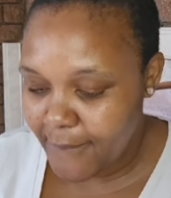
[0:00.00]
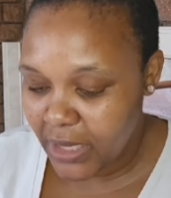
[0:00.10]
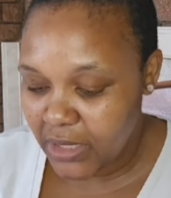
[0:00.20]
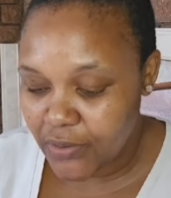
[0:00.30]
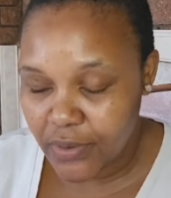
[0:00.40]

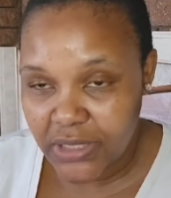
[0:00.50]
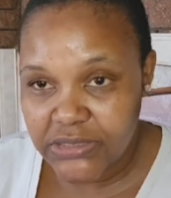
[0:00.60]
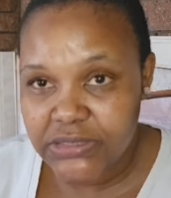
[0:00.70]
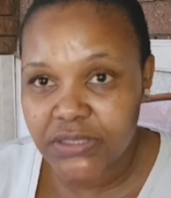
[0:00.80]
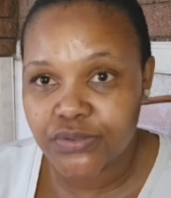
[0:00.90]
my
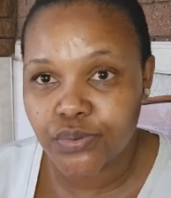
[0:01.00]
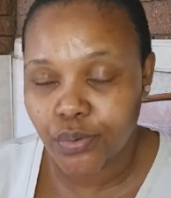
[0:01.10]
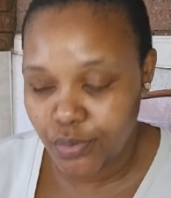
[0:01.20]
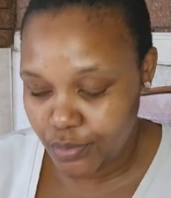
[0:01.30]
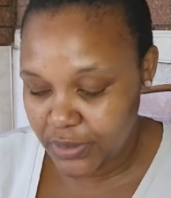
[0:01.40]
grace is
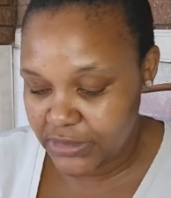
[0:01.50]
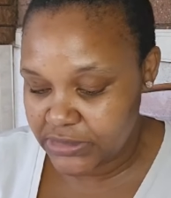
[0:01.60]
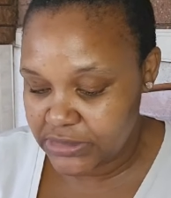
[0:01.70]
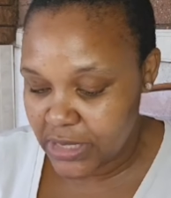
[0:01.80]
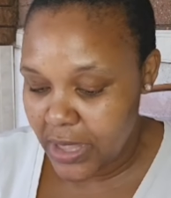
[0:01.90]

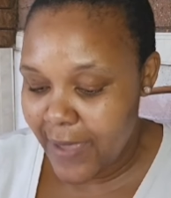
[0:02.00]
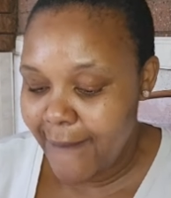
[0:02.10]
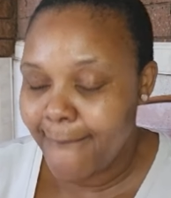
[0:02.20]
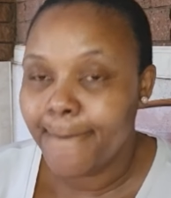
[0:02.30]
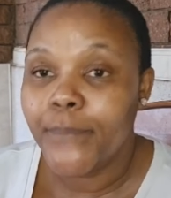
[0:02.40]
always
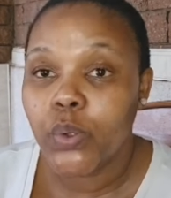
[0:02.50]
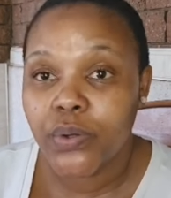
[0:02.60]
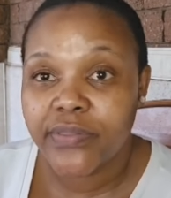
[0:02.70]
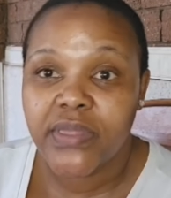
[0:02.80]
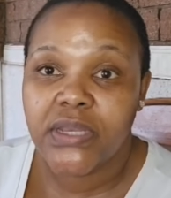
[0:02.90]

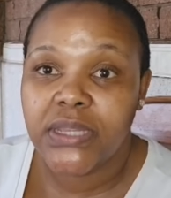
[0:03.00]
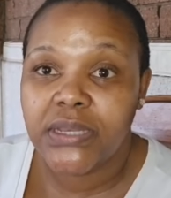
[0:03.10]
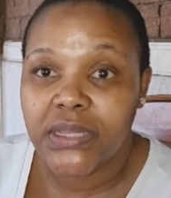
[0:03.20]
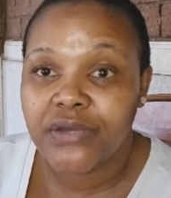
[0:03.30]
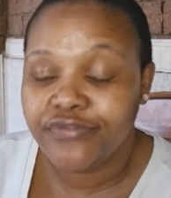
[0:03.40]
more than
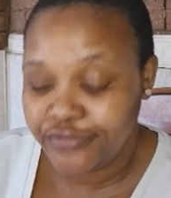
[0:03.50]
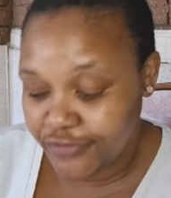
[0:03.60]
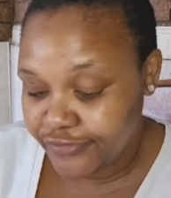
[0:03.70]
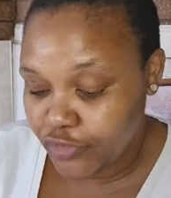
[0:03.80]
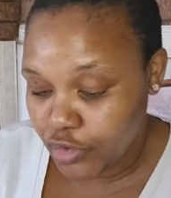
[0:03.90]

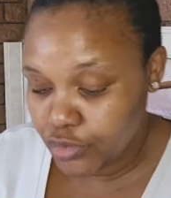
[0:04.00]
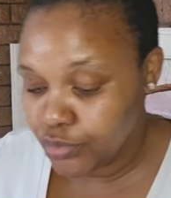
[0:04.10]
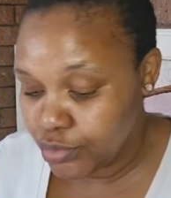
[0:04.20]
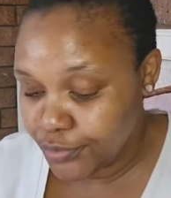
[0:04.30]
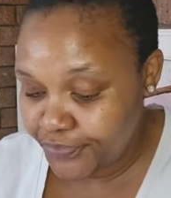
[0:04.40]
enough for
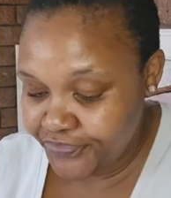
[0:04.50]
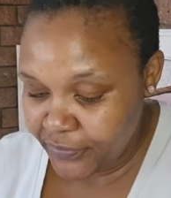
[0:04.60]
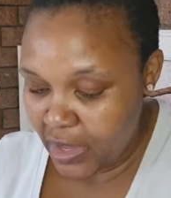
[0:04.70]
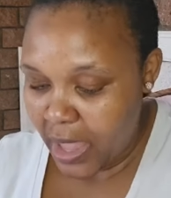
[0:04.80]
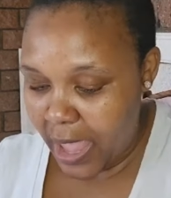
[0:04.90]
you
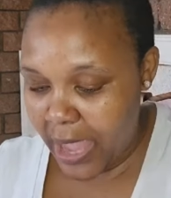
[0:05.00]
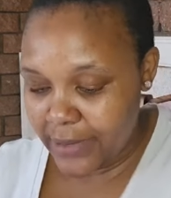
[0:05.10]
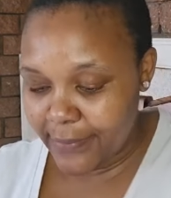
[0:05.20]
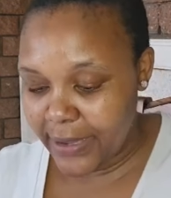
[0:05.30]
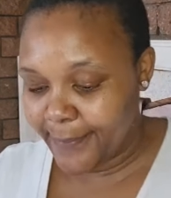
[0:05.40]

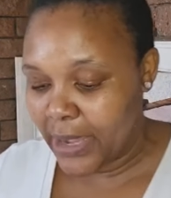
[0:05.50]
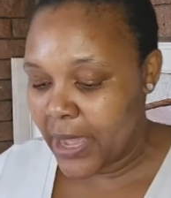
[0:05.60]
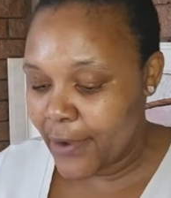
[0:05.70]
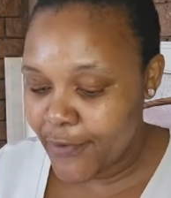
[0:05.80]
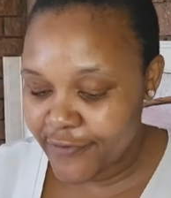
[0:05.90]
and my
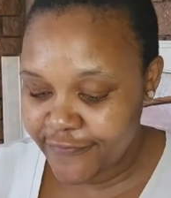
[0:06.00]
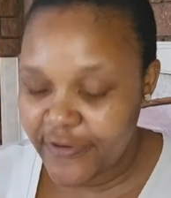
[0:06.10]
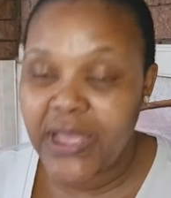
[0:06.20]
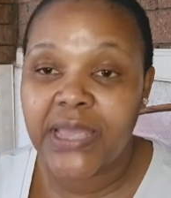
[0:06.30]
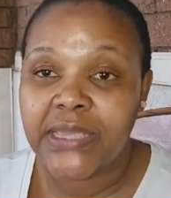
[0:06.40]
power
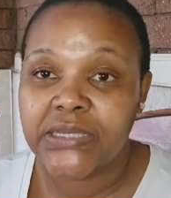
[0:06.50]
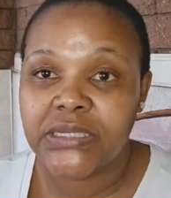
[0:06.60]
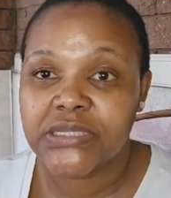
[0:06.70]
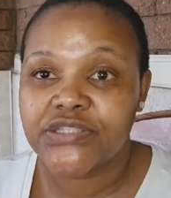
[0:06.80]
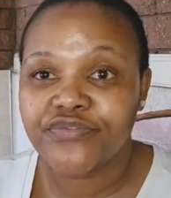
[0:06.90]

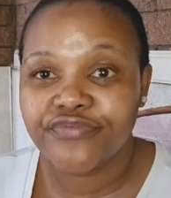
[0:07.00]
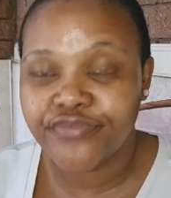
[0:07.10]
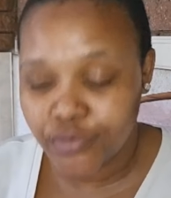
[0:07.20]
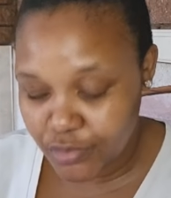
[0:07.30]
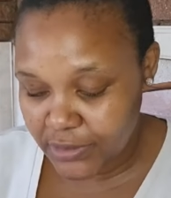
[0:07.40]
find its
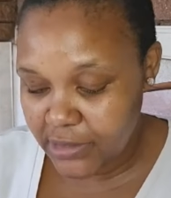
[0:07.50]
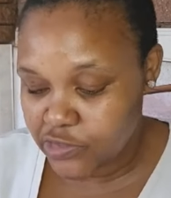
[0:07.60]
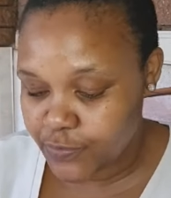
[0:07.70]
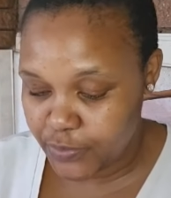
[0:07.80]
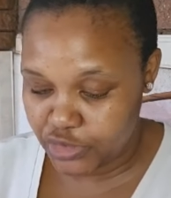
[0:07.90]
full
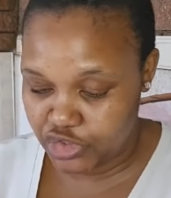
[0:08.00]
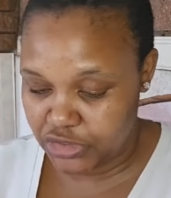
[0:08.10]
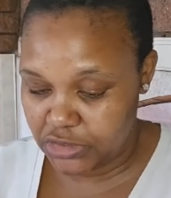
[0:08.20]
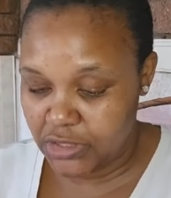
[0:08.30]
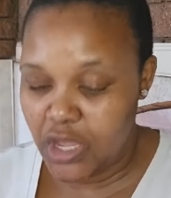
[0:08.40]

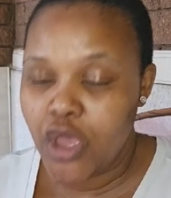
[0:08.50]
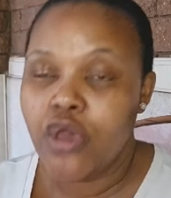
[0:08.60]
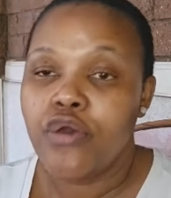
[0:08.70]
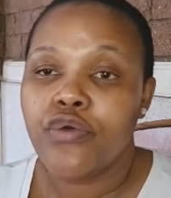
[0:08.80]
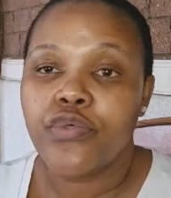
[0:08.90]
expression
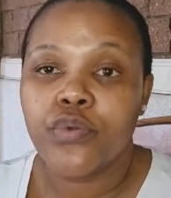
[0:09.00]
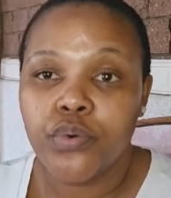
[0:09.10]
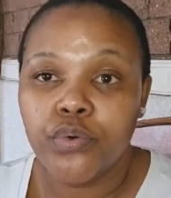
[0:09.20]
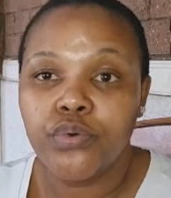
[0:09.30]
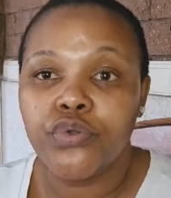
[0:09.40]

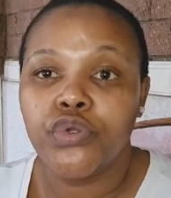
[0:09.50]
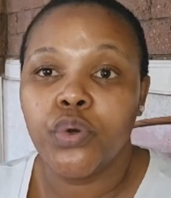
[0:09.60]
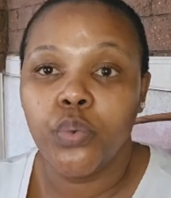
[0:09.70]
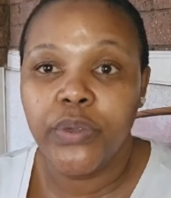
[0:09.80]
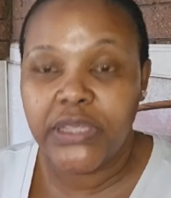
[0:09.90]
through
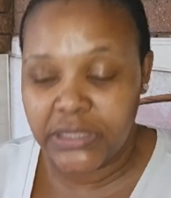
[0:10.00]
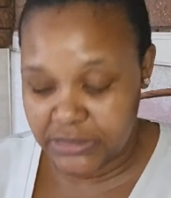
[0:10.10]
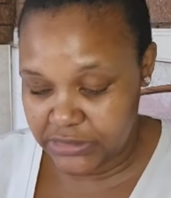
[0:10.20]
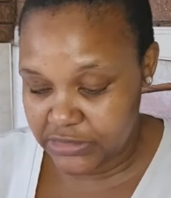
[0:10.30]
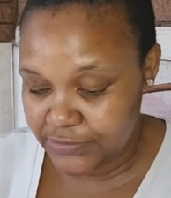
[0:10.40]
your
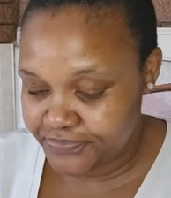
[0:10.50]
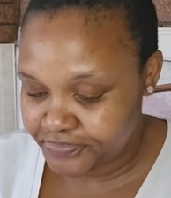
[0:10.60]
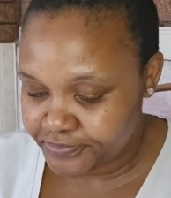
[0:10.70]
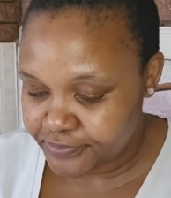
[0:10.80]
weakness.